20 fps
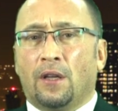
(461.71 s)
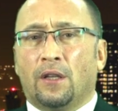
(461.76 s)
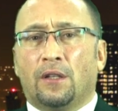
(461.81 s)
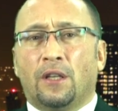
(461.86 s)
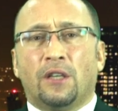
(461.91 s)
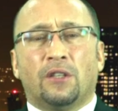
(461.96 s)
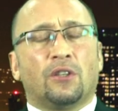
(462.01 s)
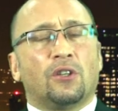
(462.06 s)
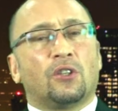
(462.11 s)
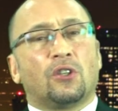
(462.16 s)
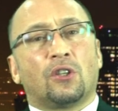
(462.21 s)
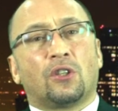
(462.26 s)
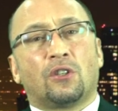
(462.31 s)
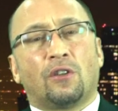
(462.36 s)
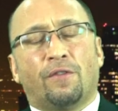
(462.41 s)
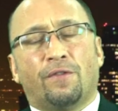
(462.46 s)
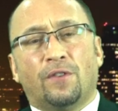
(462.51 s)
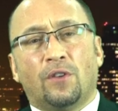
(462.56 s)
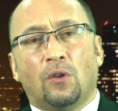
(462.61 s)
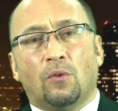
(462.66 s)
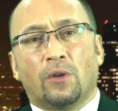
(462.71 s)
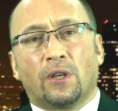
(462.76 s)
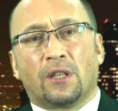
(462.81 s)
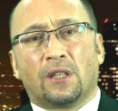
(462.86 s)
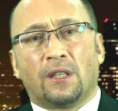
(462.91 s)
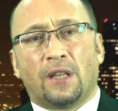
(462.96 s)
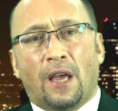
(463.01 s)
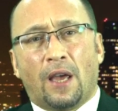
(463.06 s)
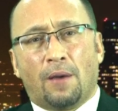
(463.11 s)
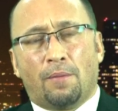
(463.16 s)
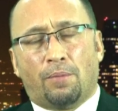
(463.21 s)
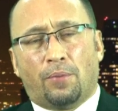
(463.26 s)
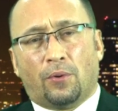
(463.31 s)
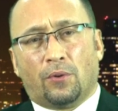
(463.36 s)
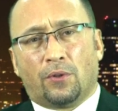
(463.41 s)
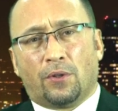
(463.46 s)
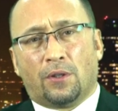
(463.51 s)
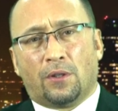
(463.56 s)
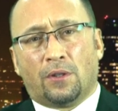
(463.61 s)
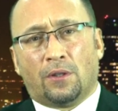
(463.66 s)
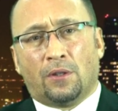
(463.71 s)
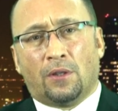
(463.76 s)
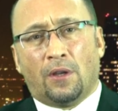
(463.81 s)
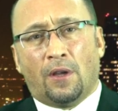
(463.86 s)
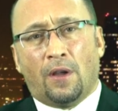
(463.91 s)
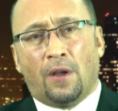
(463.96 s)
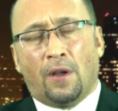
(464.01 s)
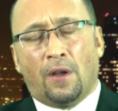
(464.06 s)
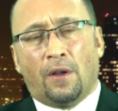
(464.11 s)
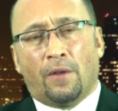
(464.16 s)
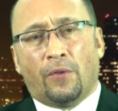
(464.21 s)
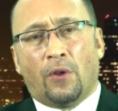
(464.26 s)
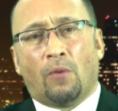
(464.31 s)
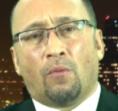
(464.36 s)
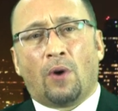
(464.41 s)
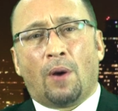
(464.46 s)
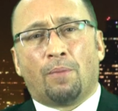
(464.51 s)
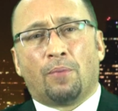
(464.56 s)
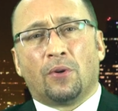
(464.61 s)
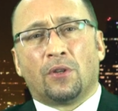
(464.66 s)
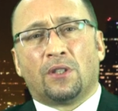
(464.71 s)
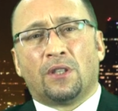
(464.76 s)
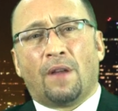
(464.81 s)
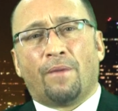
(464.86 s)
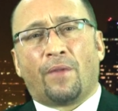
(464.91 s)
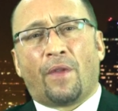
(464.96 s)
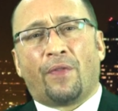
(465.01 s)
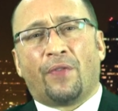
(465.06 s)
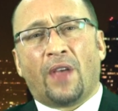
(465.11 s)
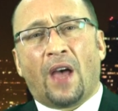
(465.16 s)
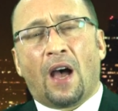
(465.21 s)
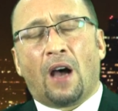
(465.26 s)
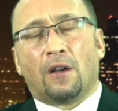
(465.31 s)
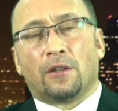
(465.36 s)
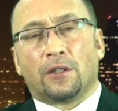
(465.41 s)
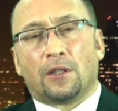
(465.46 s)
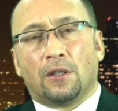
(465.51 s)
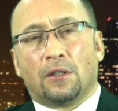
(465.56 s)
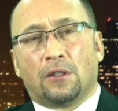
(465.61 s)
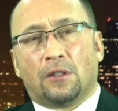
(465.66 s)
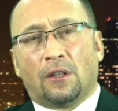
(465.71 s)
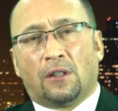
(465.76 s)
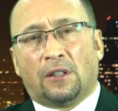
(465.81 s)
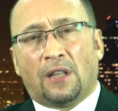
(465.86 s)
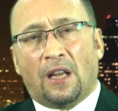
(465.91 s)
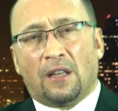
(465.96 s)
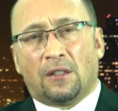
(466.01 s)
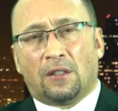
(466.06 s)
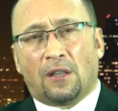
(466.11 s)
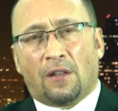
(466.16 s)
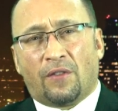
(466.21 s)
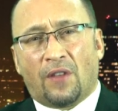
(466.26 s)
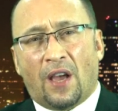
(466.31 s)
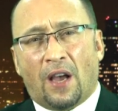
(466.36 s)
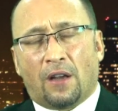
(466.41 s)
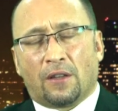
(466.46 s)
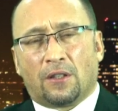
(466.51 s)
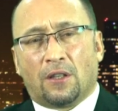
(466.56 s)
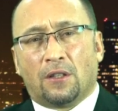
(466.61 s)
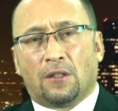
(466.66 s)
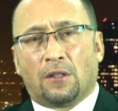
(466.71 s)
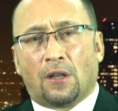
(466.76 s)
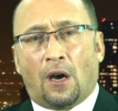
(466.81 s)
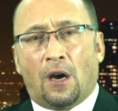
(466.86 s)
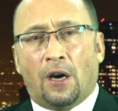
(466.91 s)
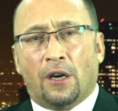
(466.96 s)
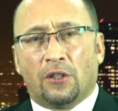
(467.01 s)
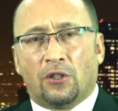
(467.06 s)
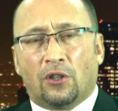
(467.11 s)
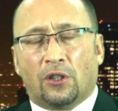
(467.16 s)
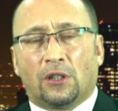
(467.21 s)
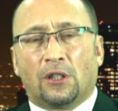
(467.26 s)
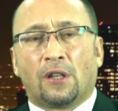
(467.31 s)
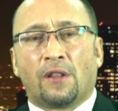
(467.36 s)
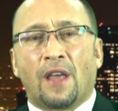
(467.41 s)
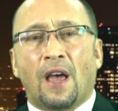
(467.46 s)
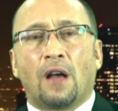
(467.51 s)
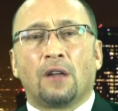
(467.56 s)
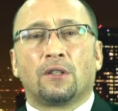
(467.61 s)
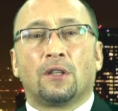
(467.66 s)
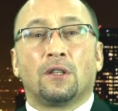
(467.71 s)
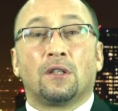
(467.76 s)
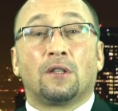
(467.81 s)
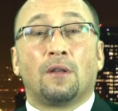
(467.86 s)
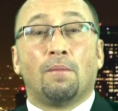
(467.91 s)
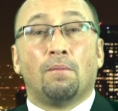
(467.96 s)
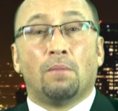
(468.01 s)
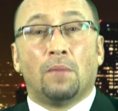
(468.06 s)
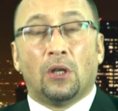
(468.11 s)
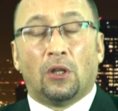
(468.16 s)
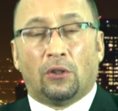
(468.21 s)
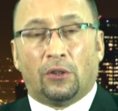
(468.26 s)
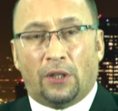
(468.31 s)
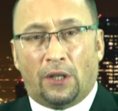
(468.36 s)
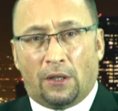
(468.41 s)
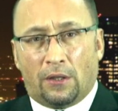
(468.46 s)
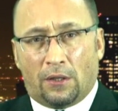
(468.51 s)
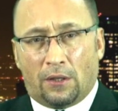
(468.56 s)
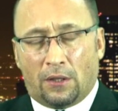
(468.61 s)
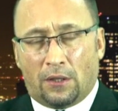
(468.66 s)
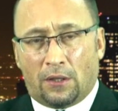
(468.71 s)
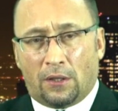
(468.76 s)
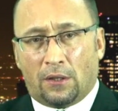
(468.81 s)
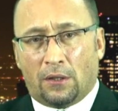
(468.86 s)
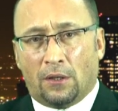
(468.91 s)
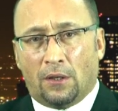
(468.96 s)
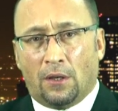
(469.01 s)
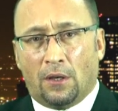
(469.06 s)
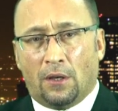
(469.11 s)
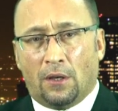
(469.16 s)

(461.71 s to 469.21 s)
These are just a few examples that represent the thousands, the tens of thousands, the hundreds of thousands, the millions